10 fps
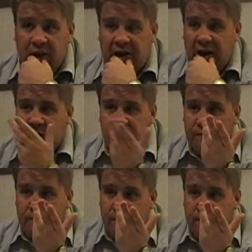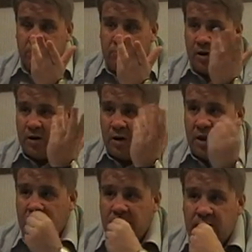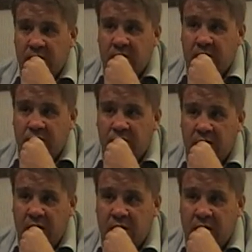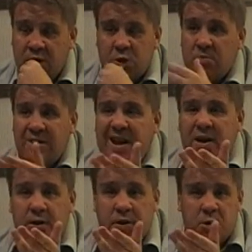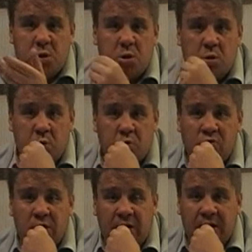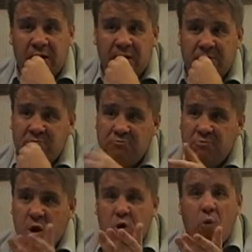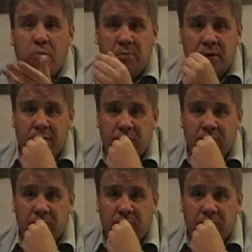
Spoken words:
caliph might give some land to a nobleman,